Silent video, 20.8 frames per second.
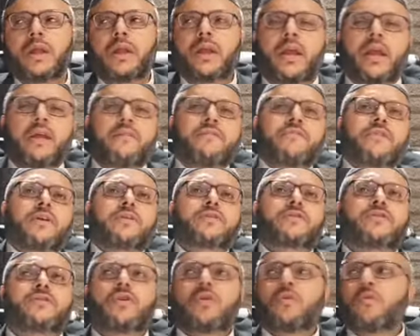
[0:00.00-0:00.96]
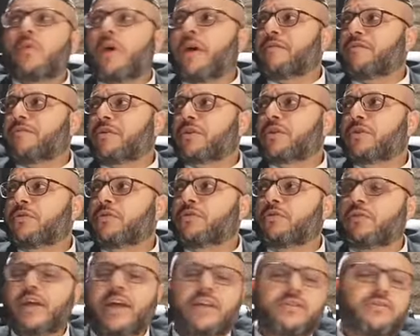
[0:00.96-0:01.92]
If there is no way for you
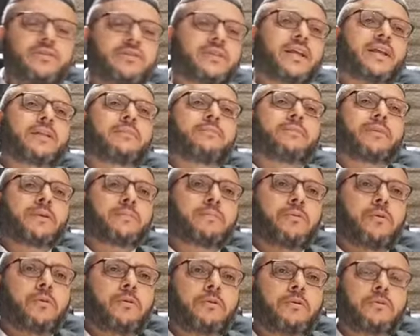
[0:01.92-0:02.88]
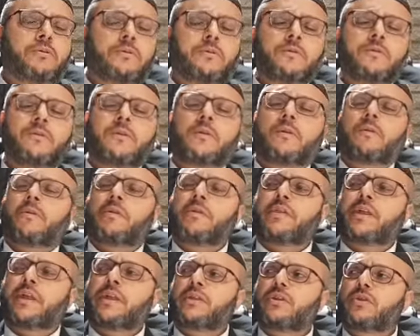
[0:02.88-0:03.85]
to gather 10 people,
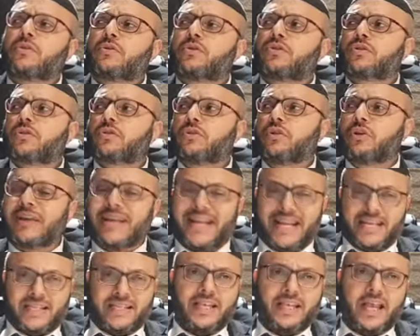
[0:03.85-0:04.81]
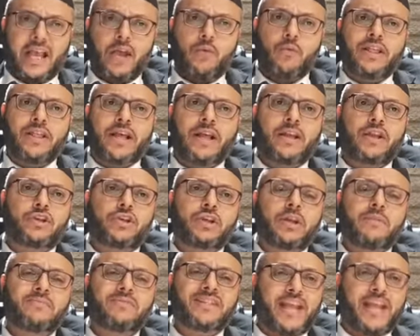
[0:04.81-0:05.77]
then you can say without
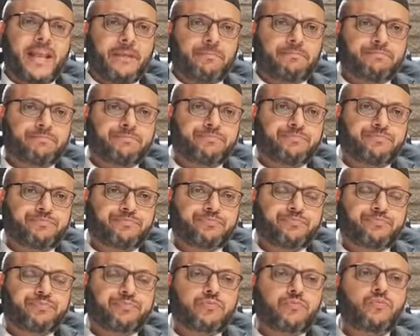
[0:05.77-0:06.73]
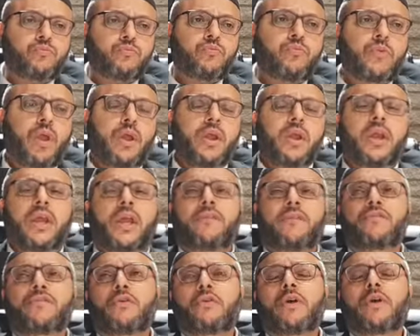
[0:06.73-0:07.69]
Hashem's name.
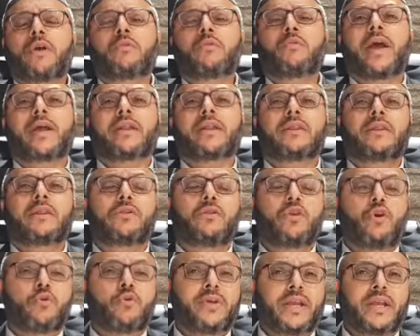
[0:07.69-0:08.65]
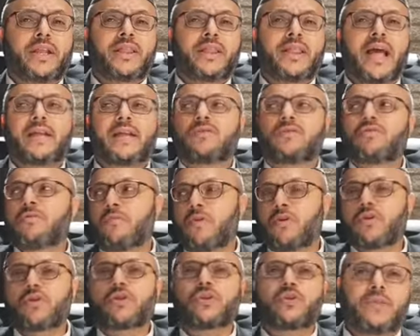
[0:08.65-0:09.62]
If you can wait knowing that
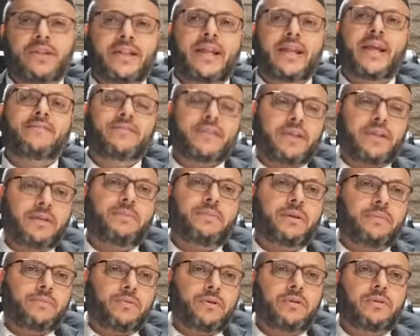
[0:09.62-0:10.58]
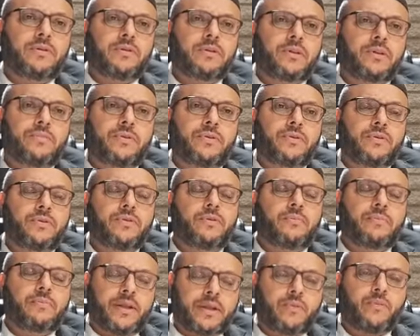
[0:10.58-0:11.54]
tomorrow you will have 10 people, but then
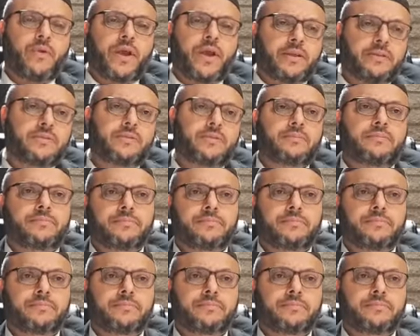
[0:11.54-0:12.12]
you better wait.